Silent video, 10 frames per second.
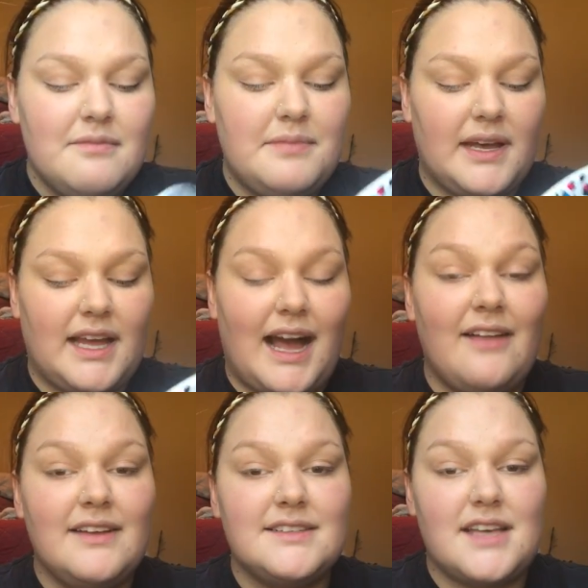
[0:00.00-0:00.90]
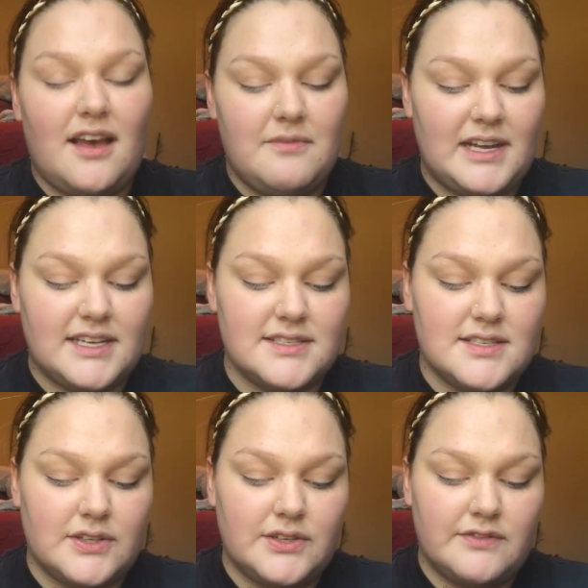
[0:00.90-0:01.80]
but I like to have my
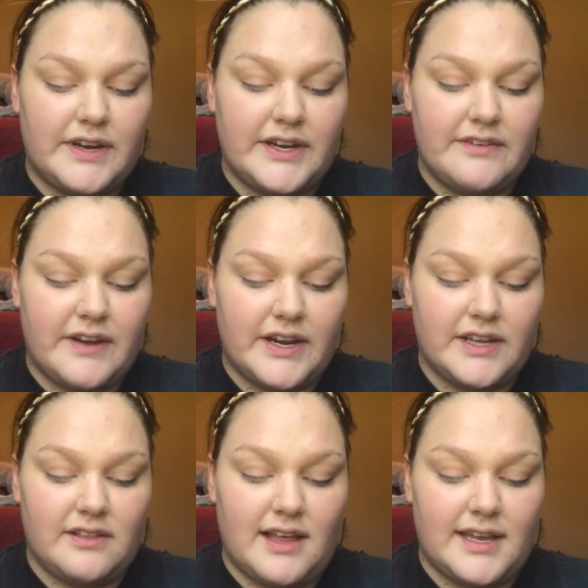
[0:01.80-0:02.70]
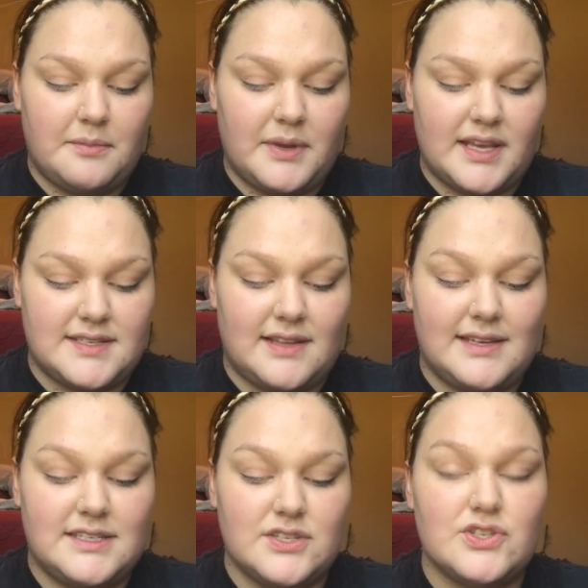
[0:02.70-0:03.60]
concealer very, very light because I
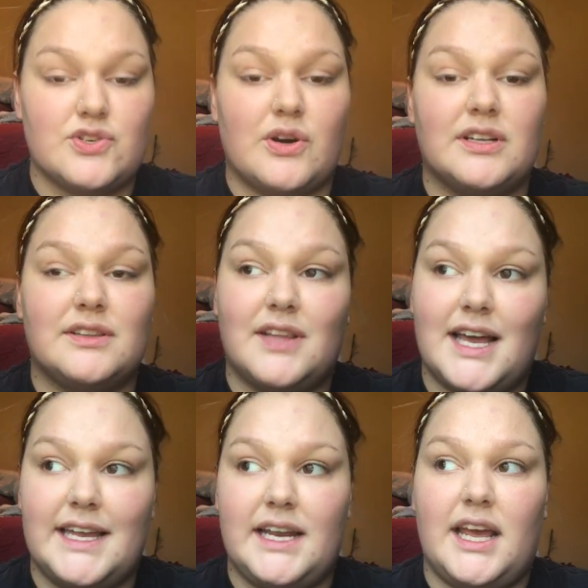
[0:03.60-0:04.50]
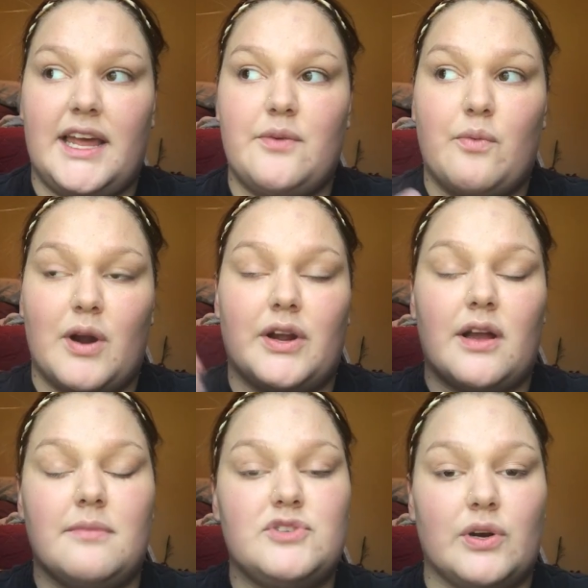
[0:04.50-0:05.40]
like to start light and work
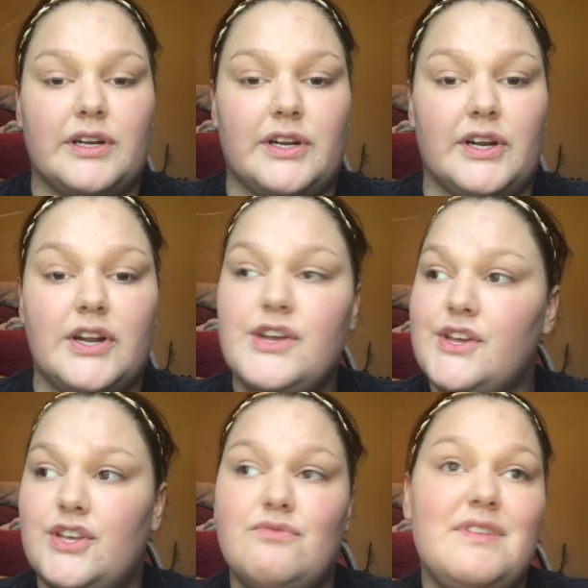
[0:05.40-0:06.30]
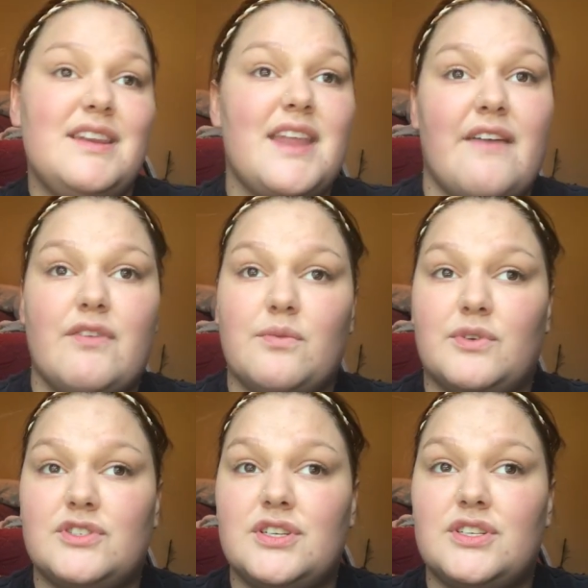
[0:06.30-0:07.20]
up darker. You never
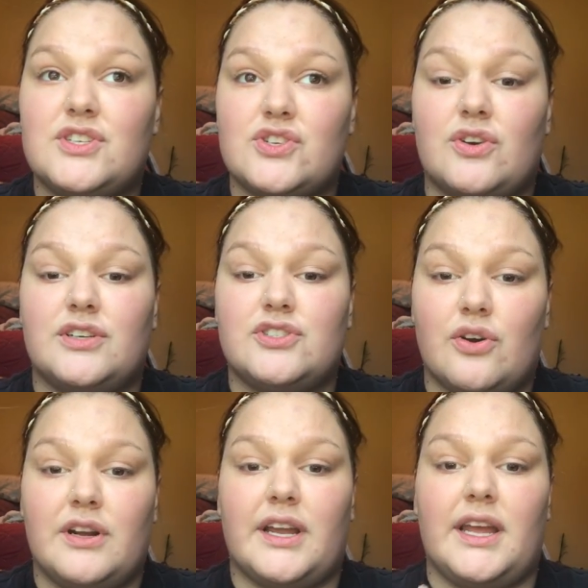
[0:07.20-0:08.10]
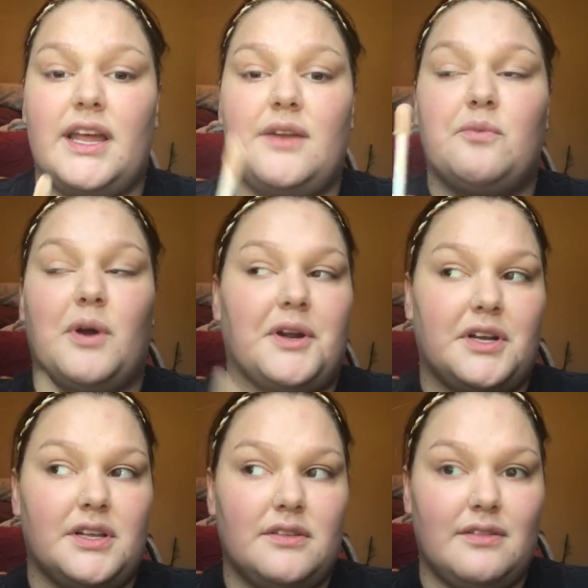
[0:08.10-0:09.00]
want to start dark and
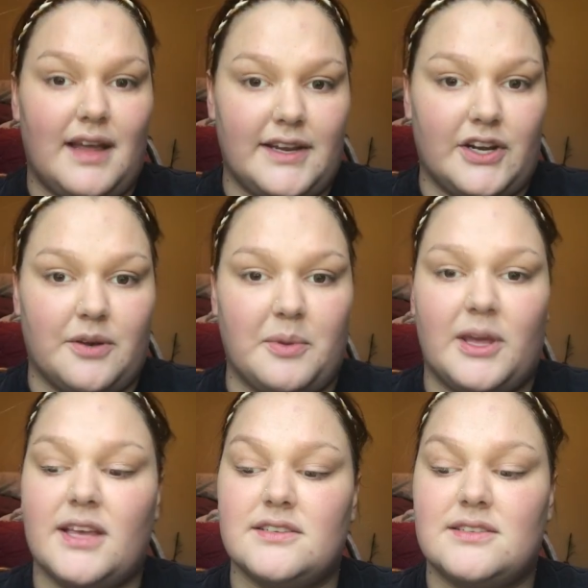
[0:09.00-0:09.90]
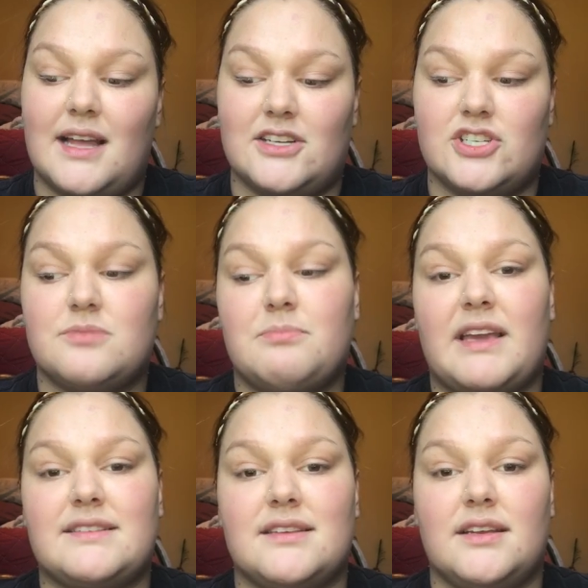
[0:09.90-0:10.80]
work lighter because that just
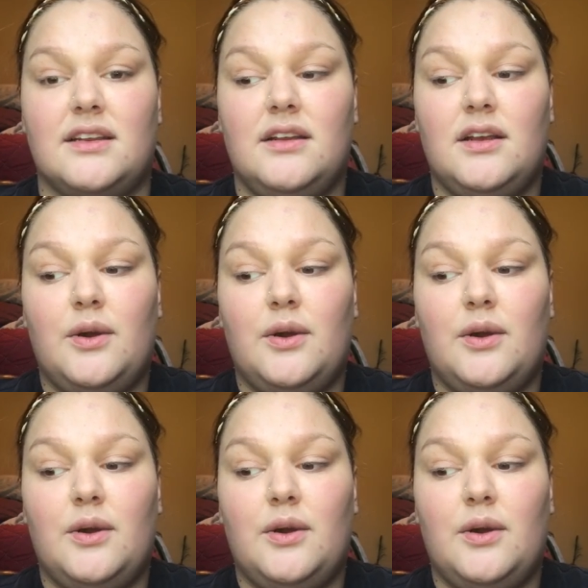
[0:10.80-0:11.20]
makes it